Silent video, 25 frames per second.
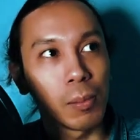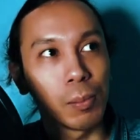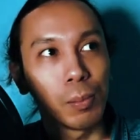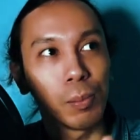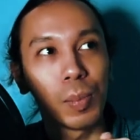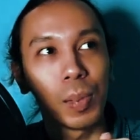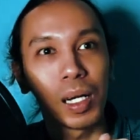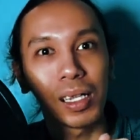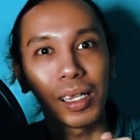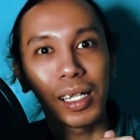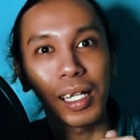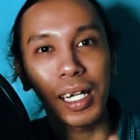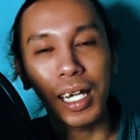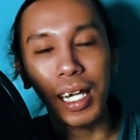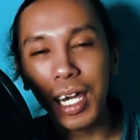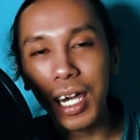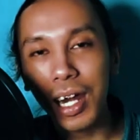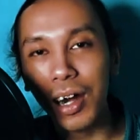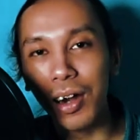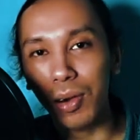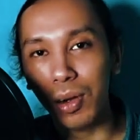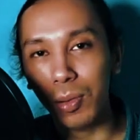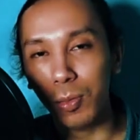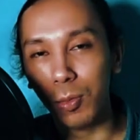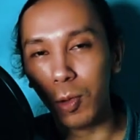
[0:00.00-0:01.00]
But
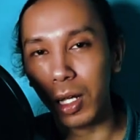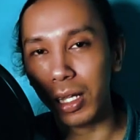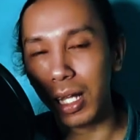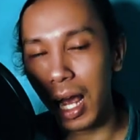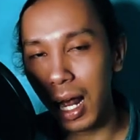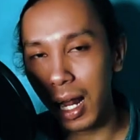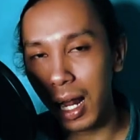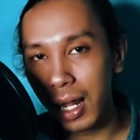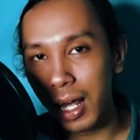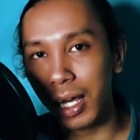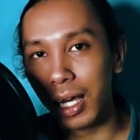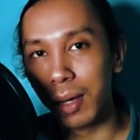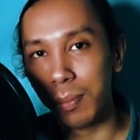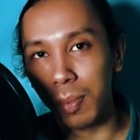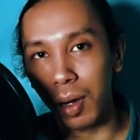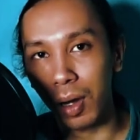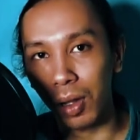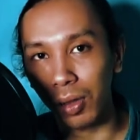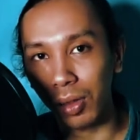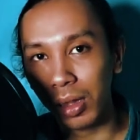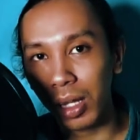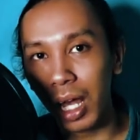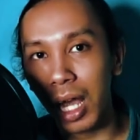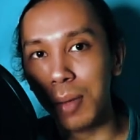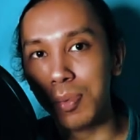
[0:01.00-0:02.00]
here, what I like
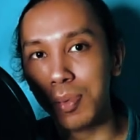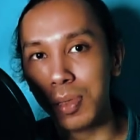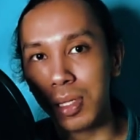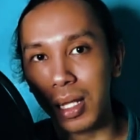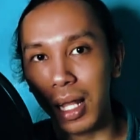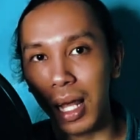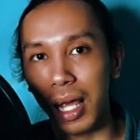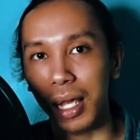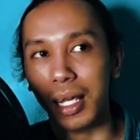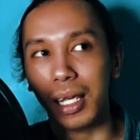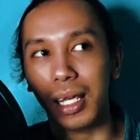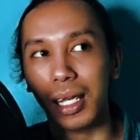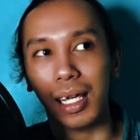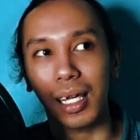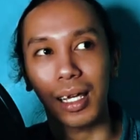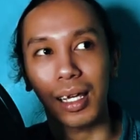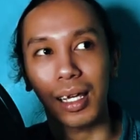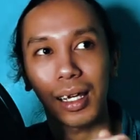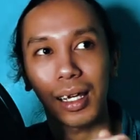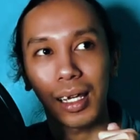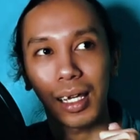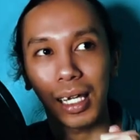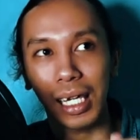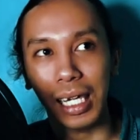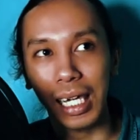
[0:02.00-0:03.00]
about Types, like,
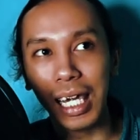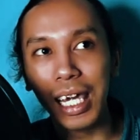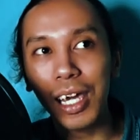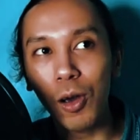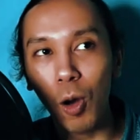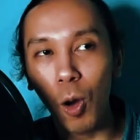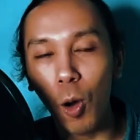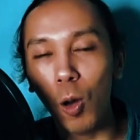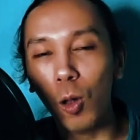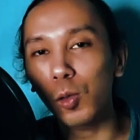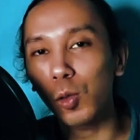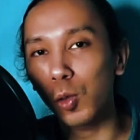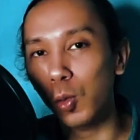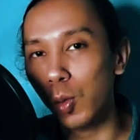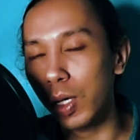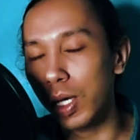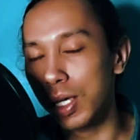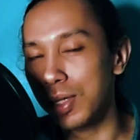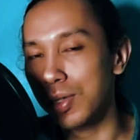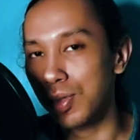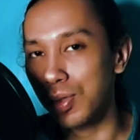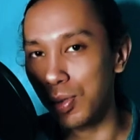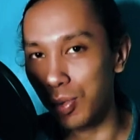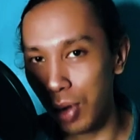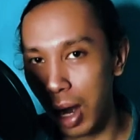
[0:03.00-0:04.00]
he hold to
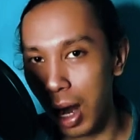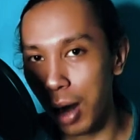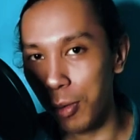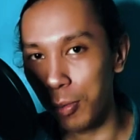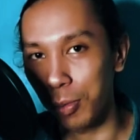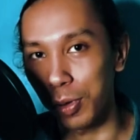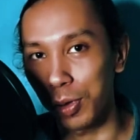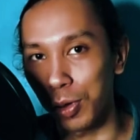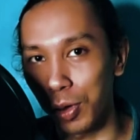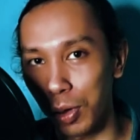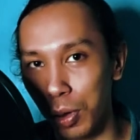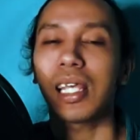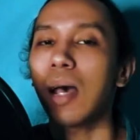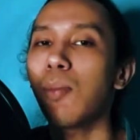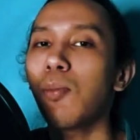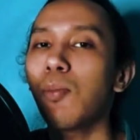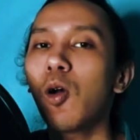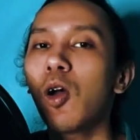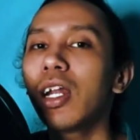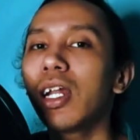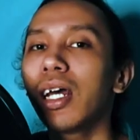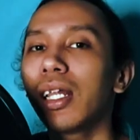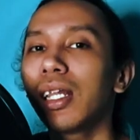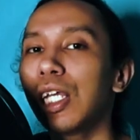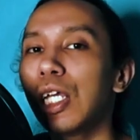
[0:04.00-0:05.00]
his ground.
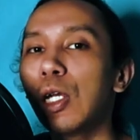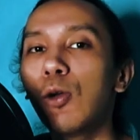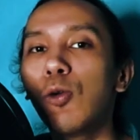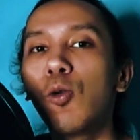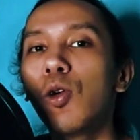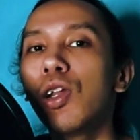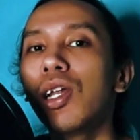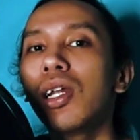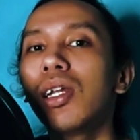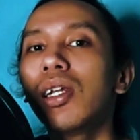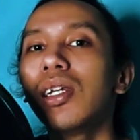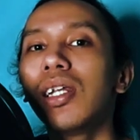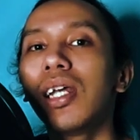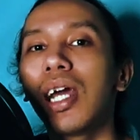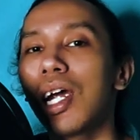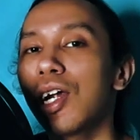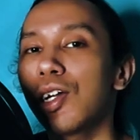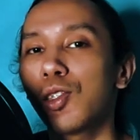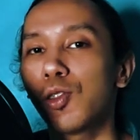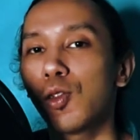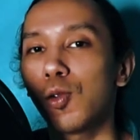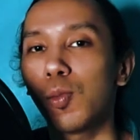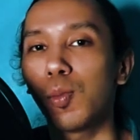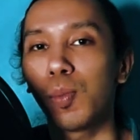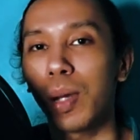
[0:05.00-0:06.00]
Someone that you wouldn't dare
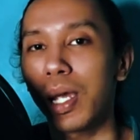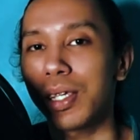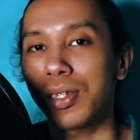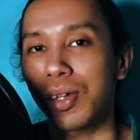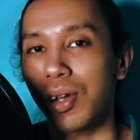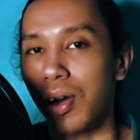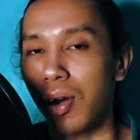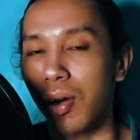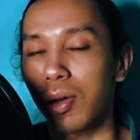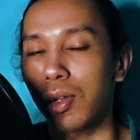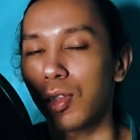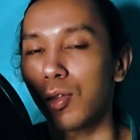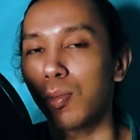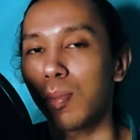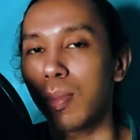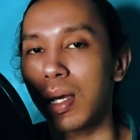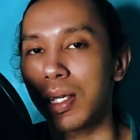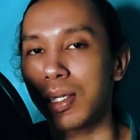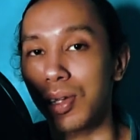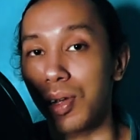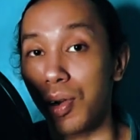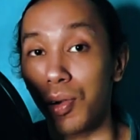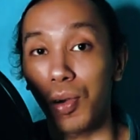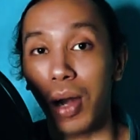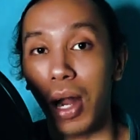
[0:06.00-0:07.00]
to mess
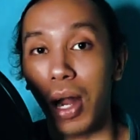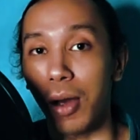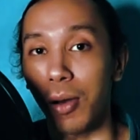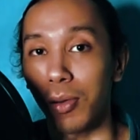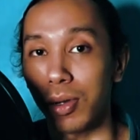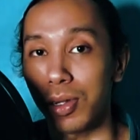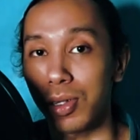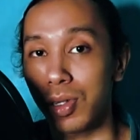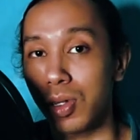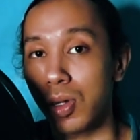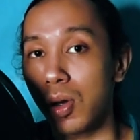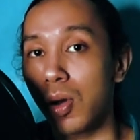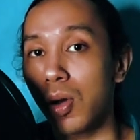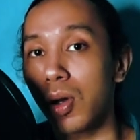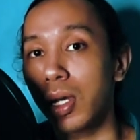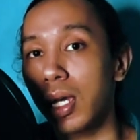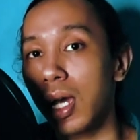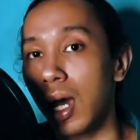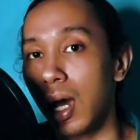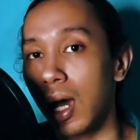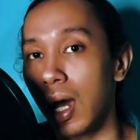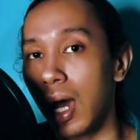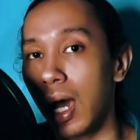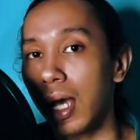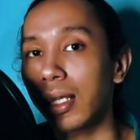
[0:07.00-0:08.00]
around. So
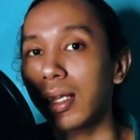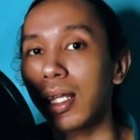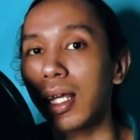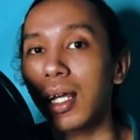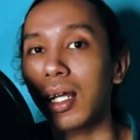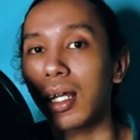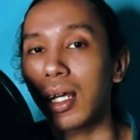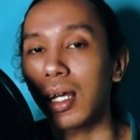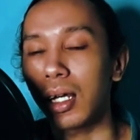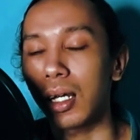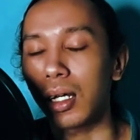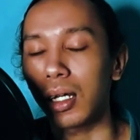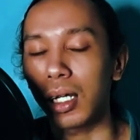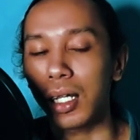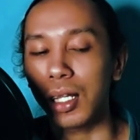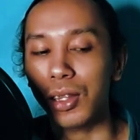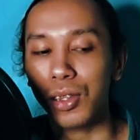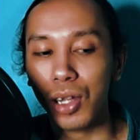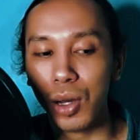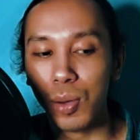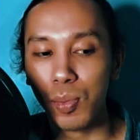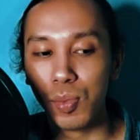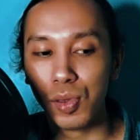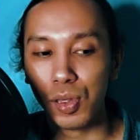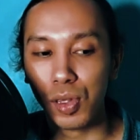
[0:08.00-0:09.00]
yeah, I think in
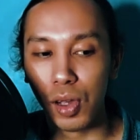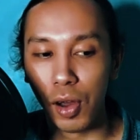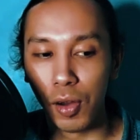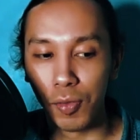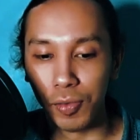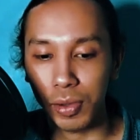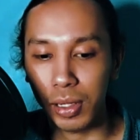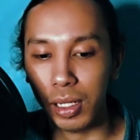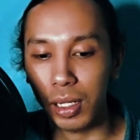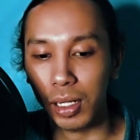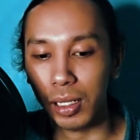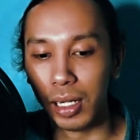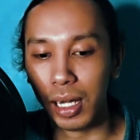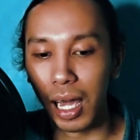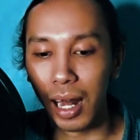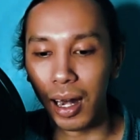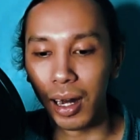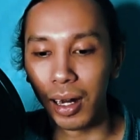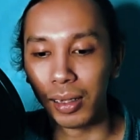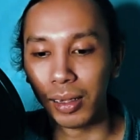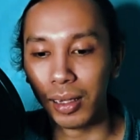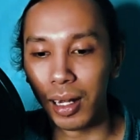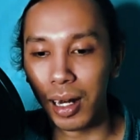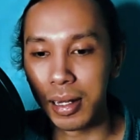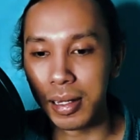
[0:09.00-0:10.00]
terms of the
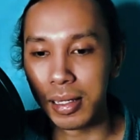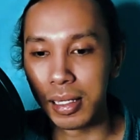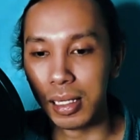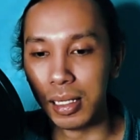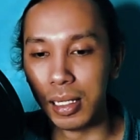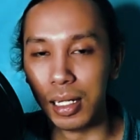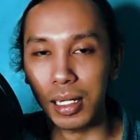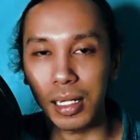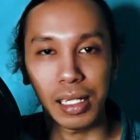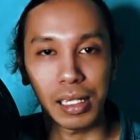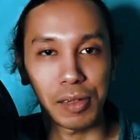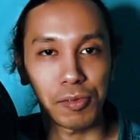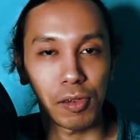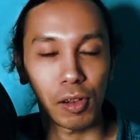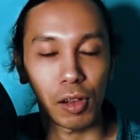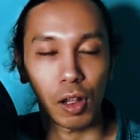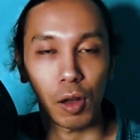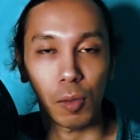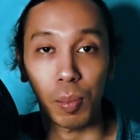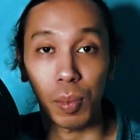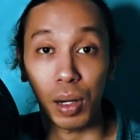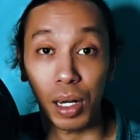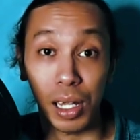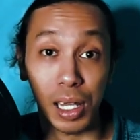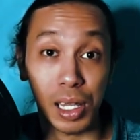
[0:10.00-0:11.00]
characters, the
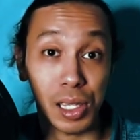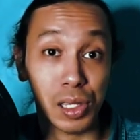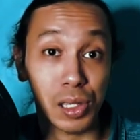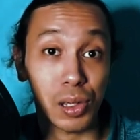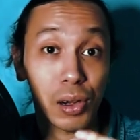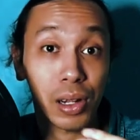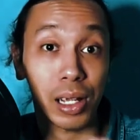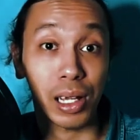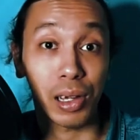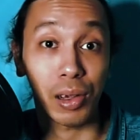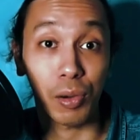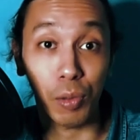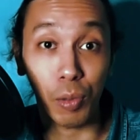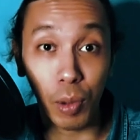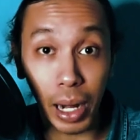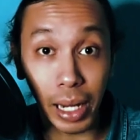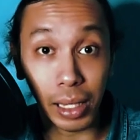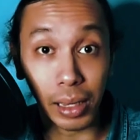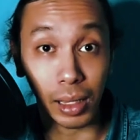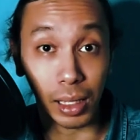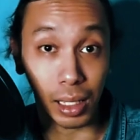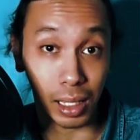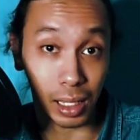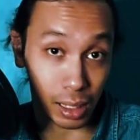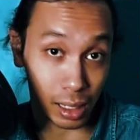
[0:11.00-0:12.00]
development is really
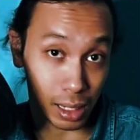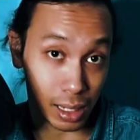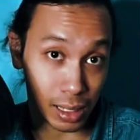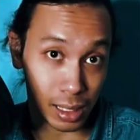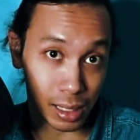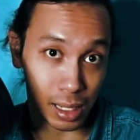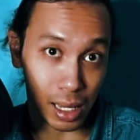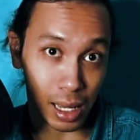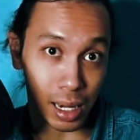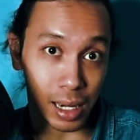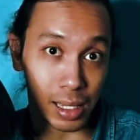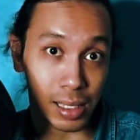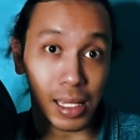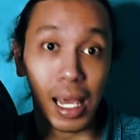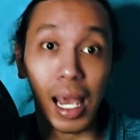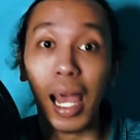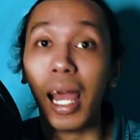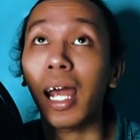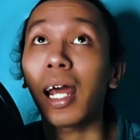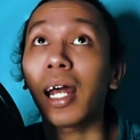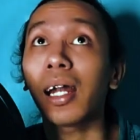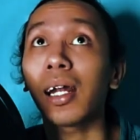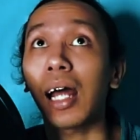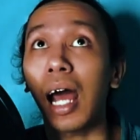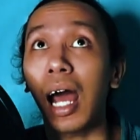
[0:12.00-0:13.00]
great in this series,
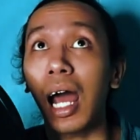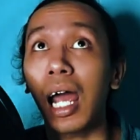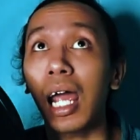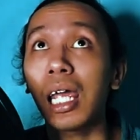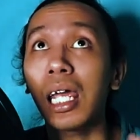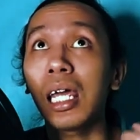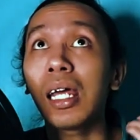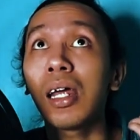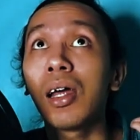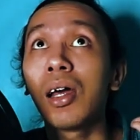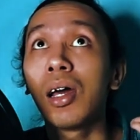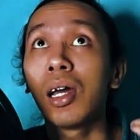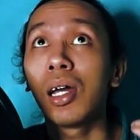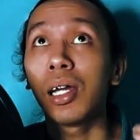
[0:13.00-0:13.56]
and I